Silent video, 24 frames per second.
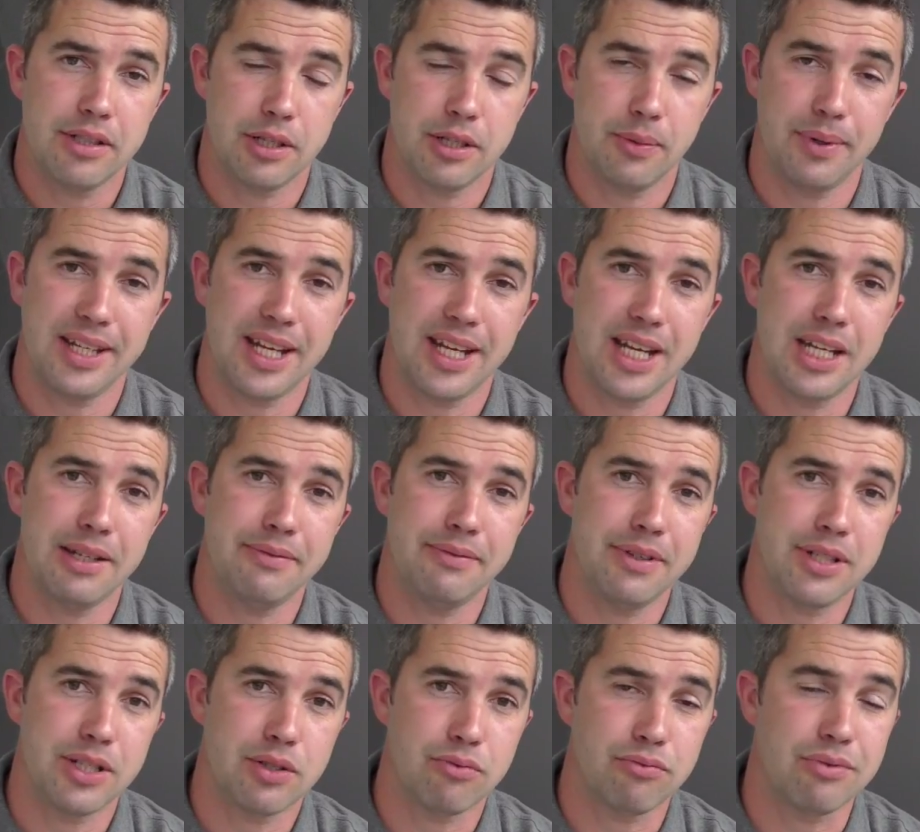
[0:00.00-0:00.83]
So again,
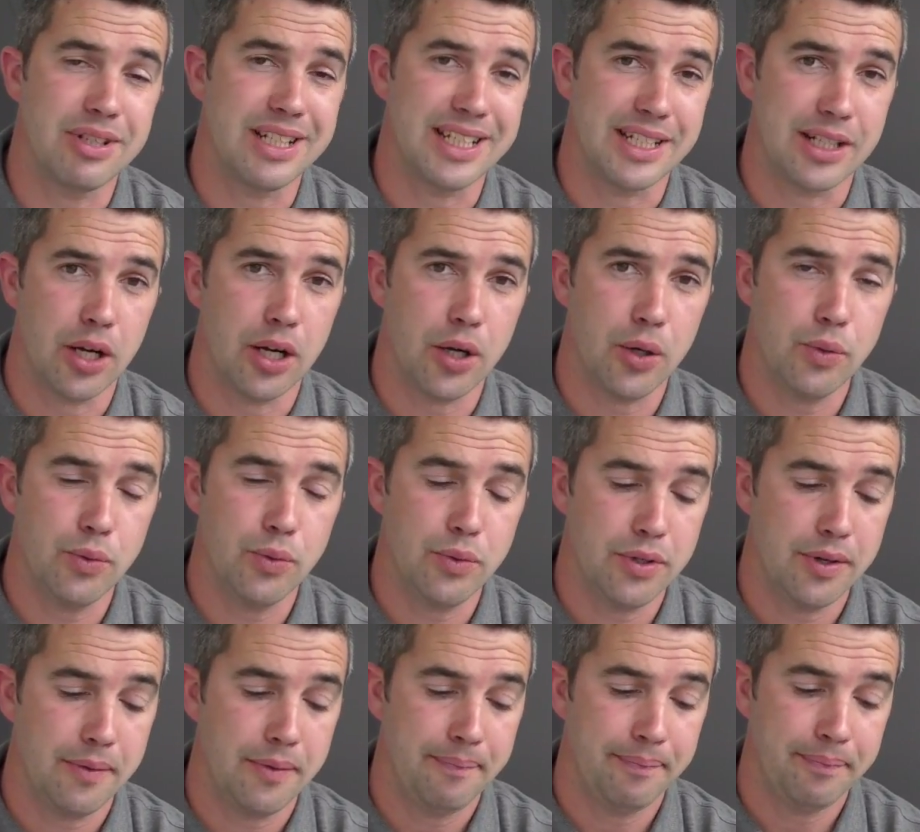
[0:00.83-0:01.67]
if it's really
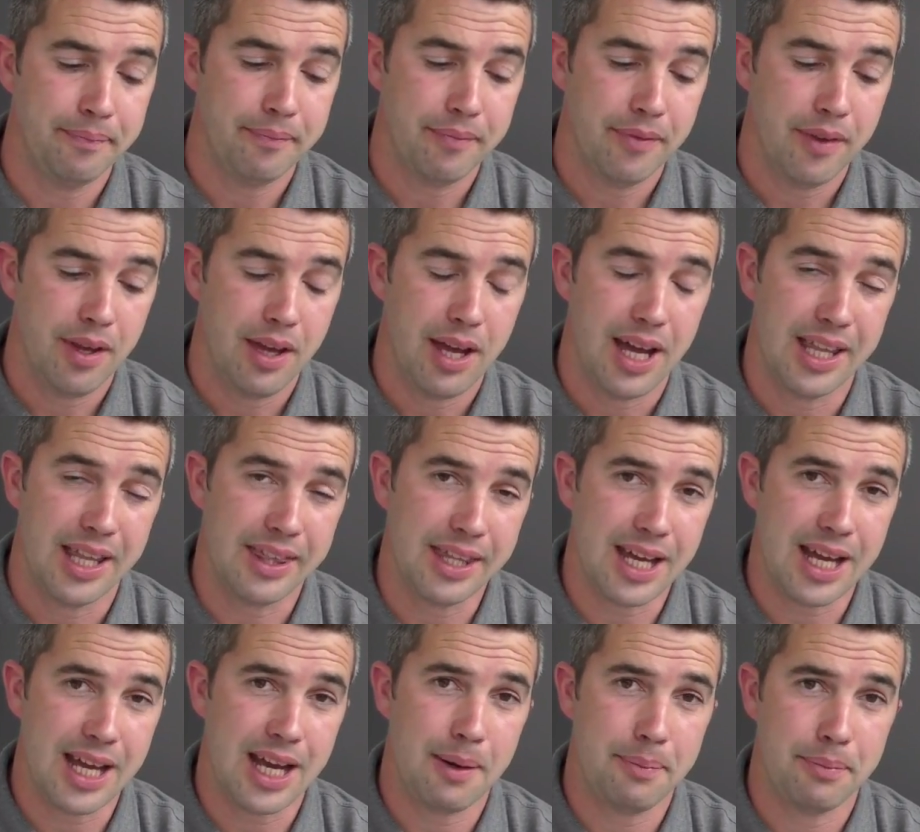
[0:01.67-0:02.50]
cold
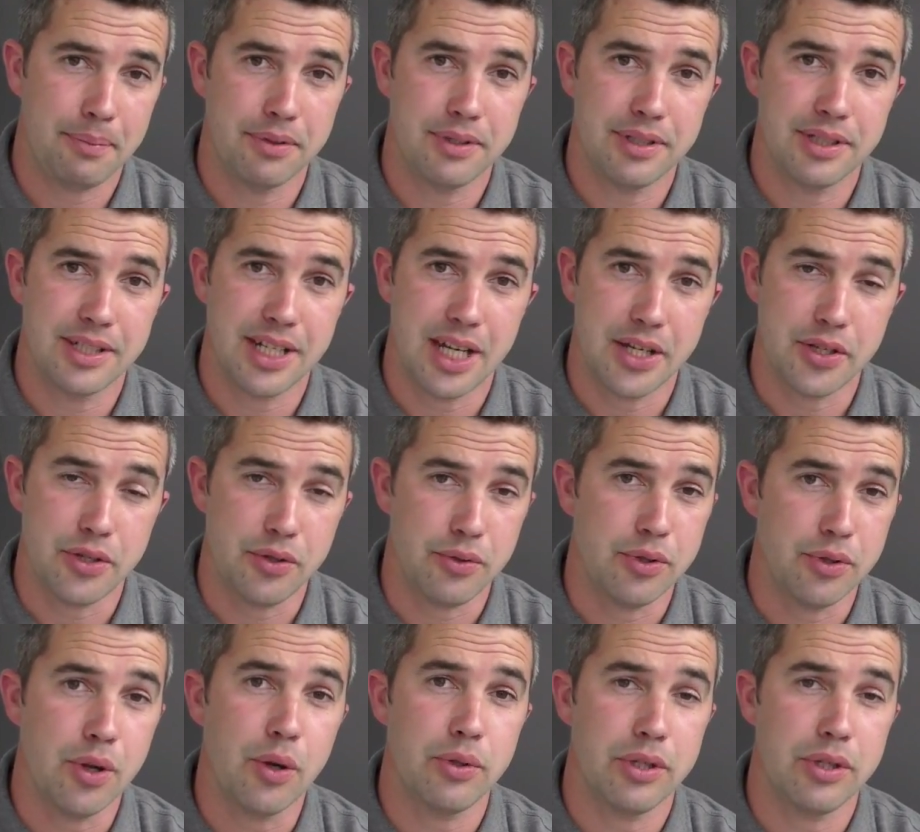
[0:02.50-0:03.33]
and that happens and
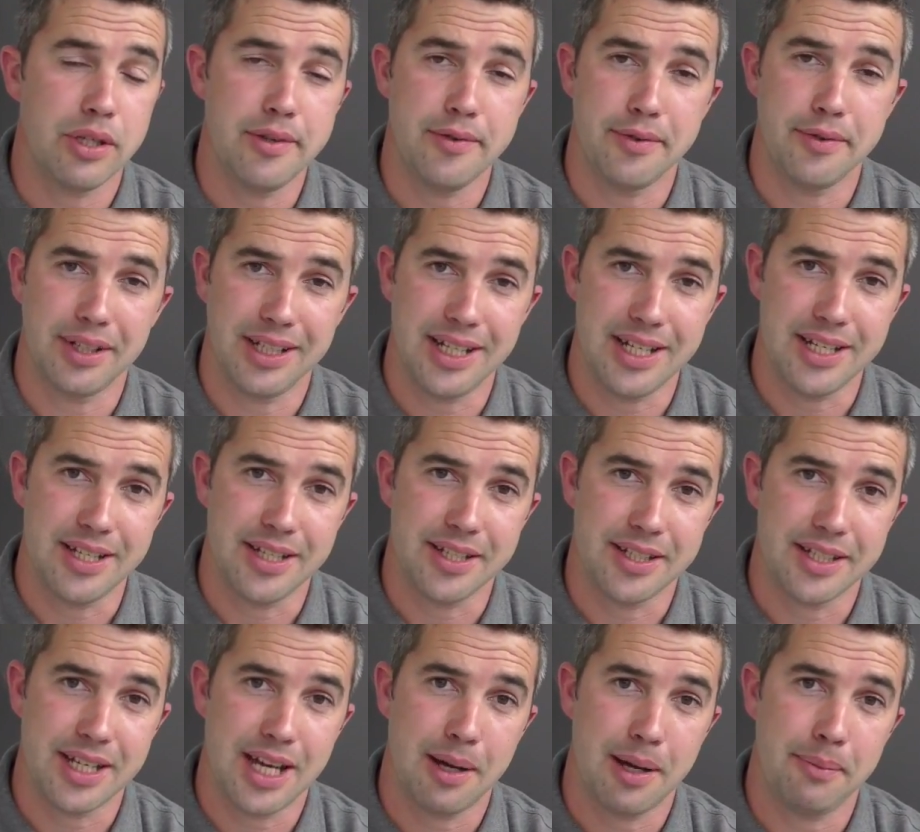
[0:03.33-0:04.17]
you know that you've cleaned
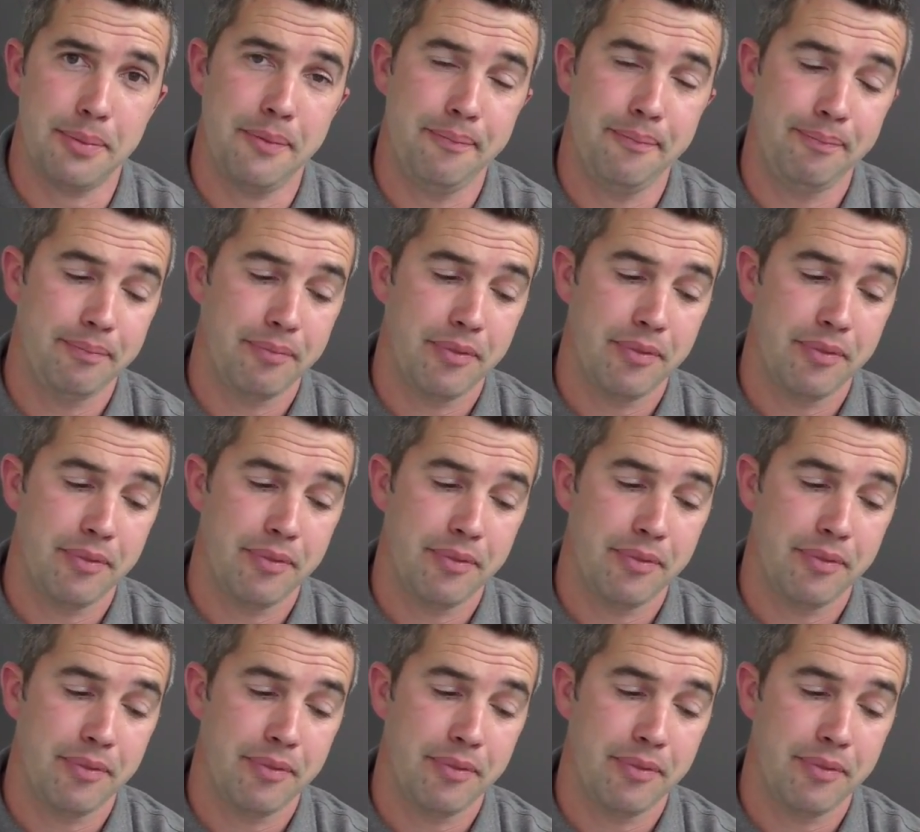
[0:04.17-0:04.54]
your tab,